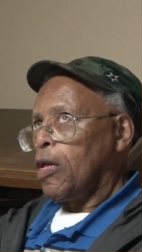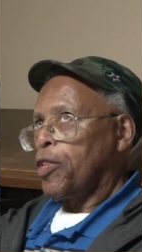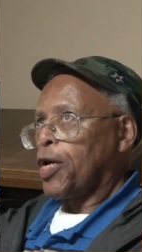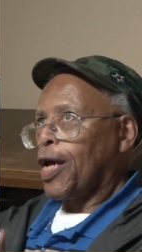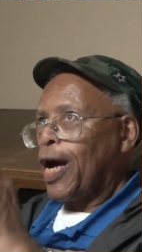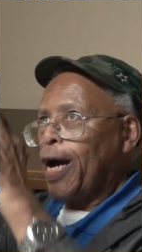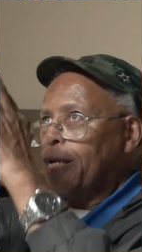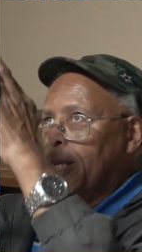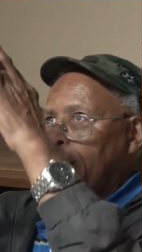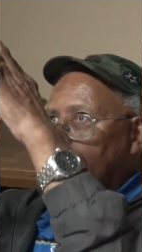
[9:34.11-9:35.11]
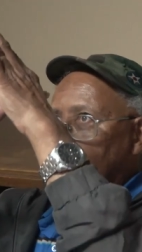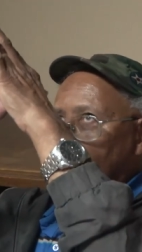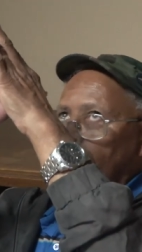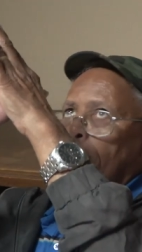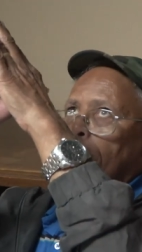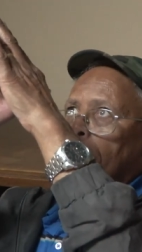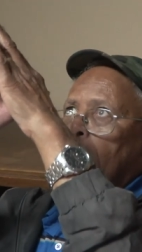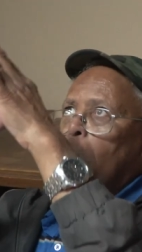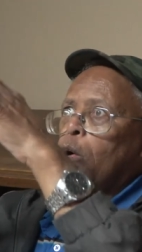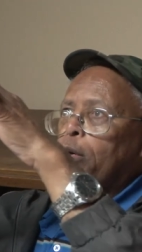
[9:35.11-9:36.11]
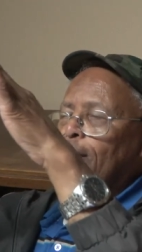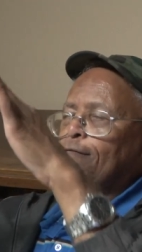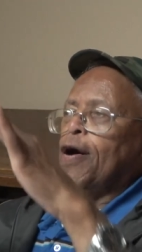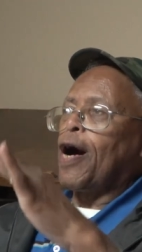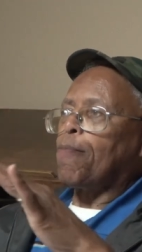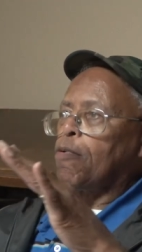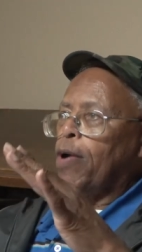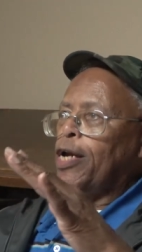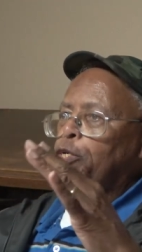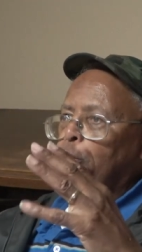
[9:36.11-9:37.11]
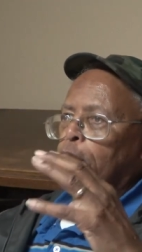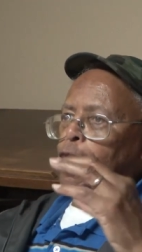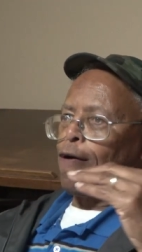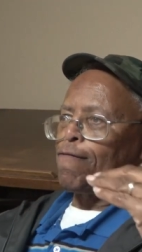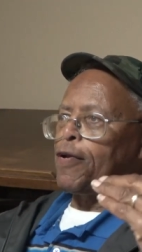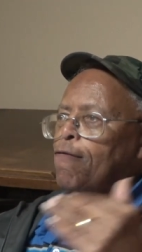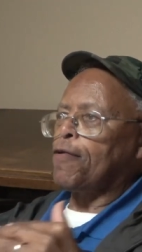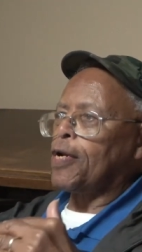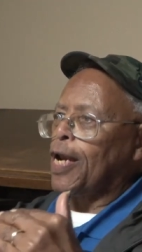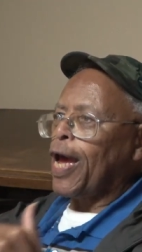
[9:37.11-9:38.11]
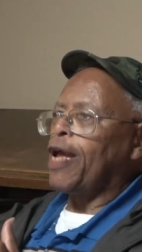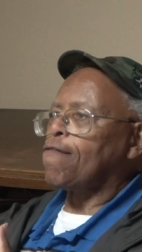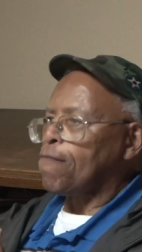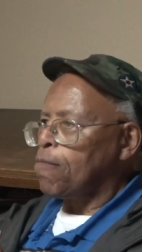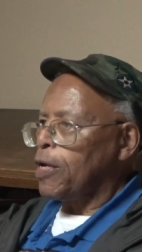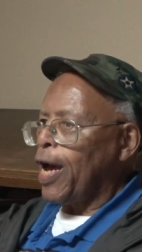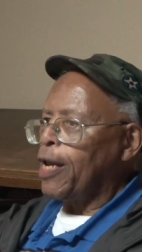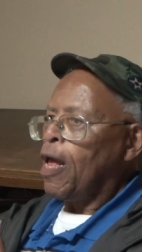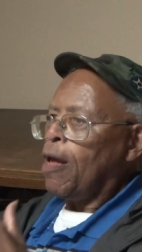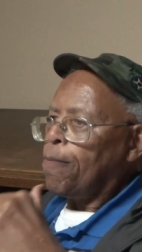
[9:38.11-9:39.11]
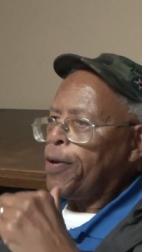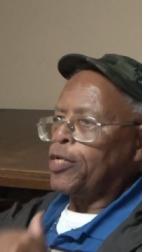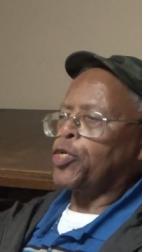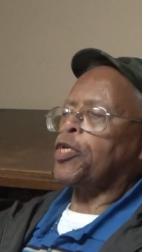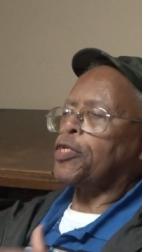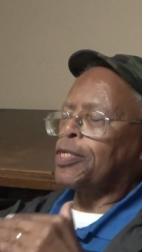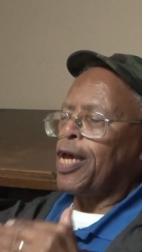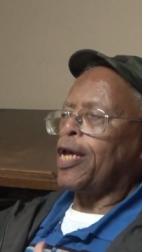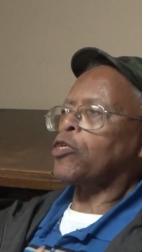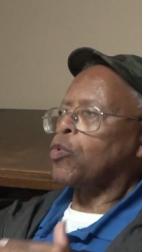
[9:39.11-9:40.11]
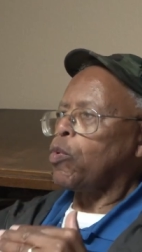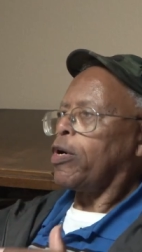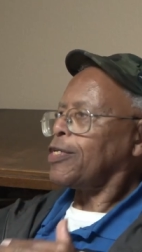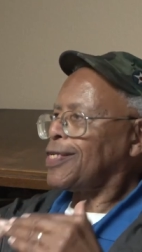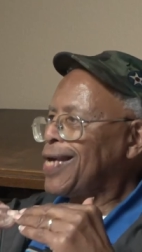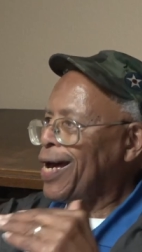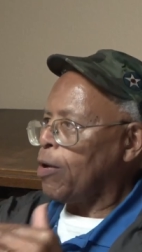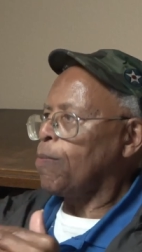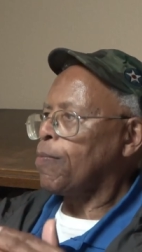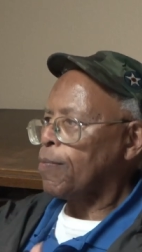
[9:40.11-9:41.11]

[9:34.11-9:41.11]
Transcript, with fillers: the godly mode of operation of living life, Lot pitched his tent towards Sodom,